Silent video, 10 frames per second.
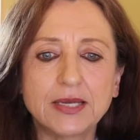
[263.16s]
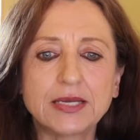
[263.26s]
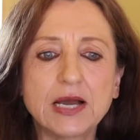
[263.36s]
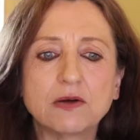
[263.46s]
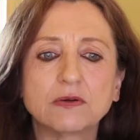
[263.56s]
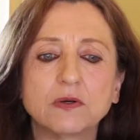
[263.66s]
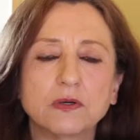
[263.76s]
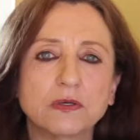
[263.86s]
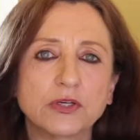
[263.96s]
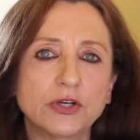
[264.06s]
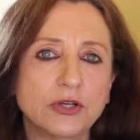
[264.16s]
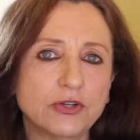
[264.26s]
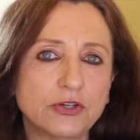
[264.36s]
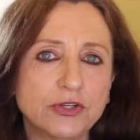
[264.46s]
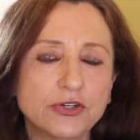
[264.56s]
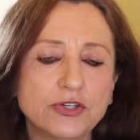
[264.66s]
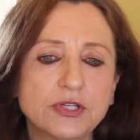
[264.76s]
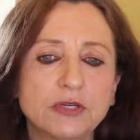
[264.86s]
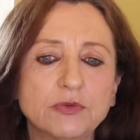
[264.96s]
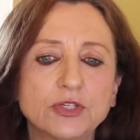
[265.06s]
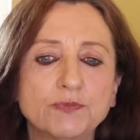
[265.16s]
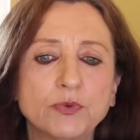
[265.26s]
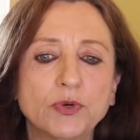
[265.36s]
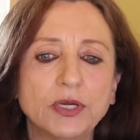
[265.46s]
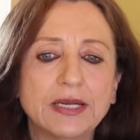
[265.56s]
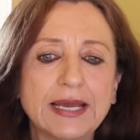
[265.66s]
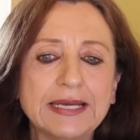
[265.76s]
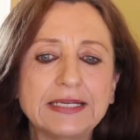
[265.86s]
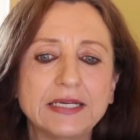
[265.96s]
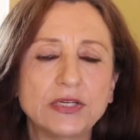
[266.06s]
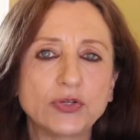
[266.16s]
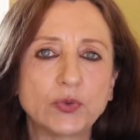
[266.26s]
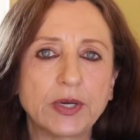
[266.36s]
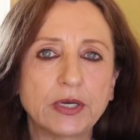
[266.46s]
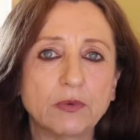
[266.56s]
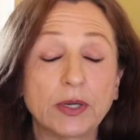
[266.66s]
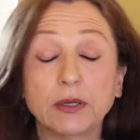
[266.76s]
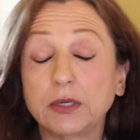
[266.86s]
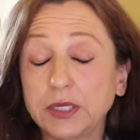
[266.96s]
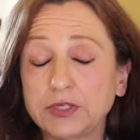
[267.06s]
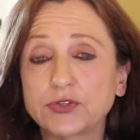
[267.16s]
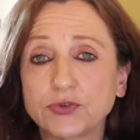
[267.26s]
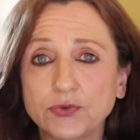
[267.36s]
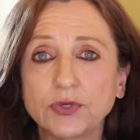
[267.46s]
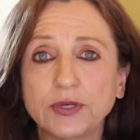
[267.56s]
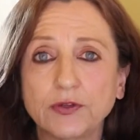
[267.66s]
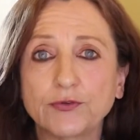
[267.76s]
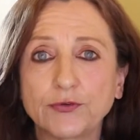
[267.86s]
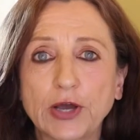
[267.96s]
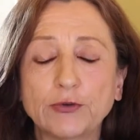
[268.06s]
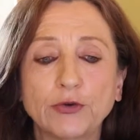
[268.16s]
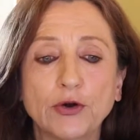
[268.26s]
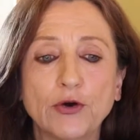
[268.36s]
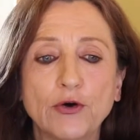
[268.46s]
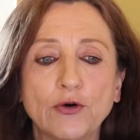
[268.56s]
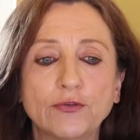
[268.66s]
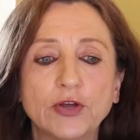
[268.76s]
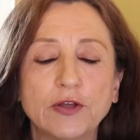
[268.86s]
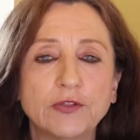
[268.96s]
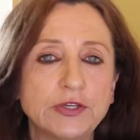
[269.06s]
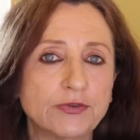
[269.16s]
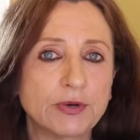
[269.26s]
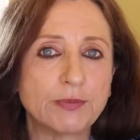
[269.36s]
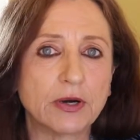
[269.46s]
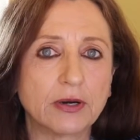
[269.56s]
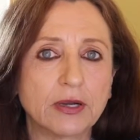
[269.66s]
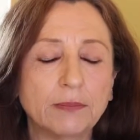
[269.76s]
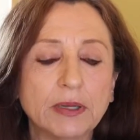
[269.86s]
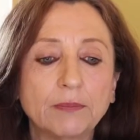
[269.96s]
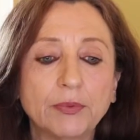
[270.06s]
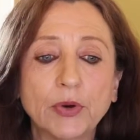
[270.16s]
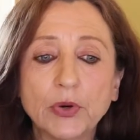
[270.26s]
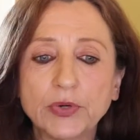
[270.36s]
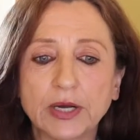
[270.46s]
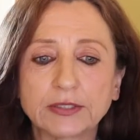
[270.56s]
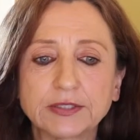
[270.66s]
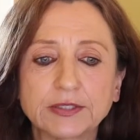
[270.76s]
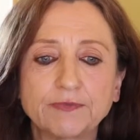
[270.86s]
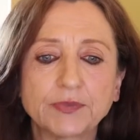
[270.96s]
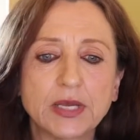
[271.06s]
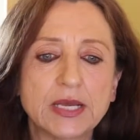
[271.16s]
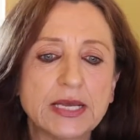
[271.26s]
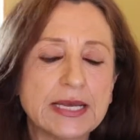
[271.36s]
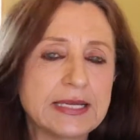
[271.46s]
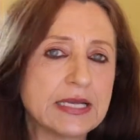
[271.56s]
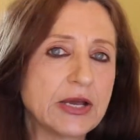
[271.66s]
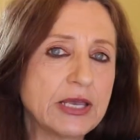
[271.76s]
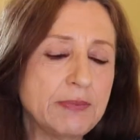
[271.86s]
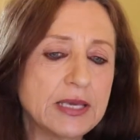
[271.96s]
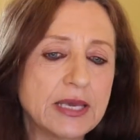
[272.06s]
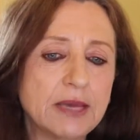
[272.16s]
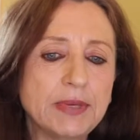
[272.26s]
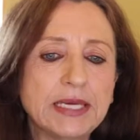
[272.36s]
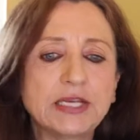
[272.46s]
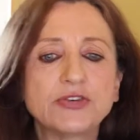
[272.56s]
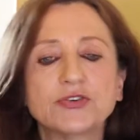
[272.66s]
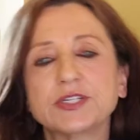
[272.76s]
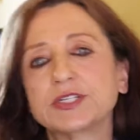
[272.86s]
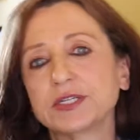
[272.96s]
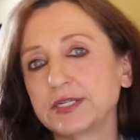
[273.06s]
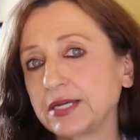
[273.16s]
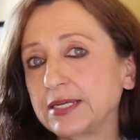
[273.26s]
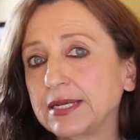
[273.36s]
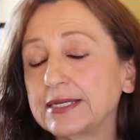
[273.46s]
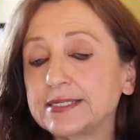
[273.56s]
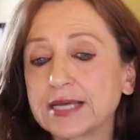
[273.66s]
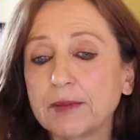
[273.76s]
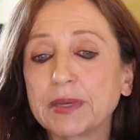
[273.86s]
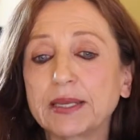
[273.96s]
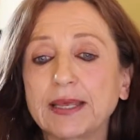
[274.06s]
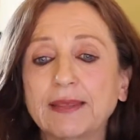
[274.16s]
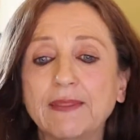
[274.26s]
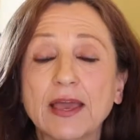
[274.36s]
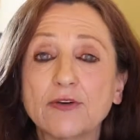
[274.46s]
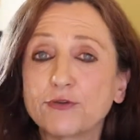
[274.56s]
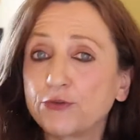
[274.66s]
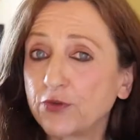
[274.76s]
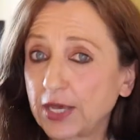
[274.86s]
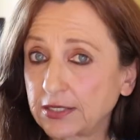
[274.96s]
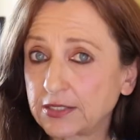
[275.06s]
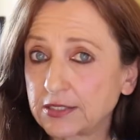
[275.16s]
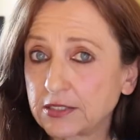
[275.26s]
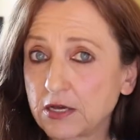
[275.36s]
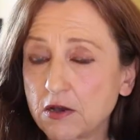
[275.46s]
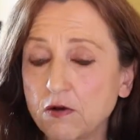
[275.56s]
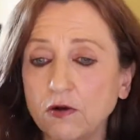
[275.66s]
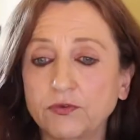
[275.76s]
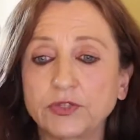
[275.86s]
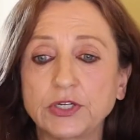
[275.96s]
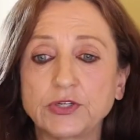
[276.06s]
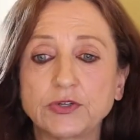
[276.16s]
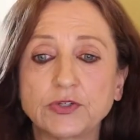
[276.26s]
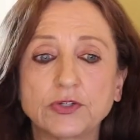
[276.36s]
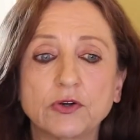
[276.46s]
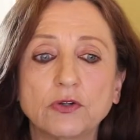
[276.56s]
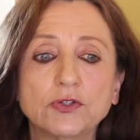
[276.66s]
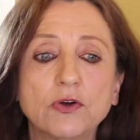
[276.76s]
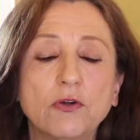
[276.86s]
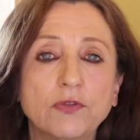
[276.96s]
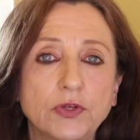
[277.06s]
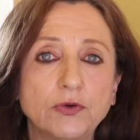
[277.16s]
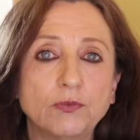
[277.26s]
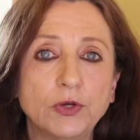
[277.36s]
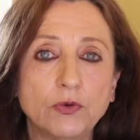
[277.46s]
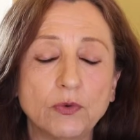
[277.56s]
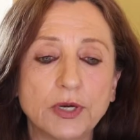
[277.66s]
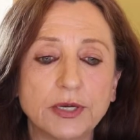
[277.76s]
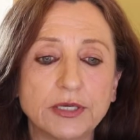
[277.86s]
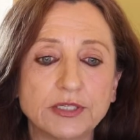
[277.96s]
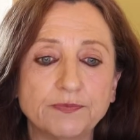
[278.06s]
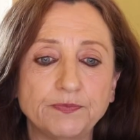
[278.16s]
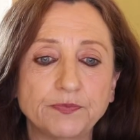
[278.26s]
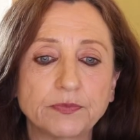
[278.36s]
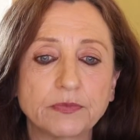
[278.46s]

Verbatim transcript: Now, Dr. Schüssler was born in 1821 and he is truly the founder of these remarkable products. Now, he became interested in examining the effects of tissue salts on the human organism.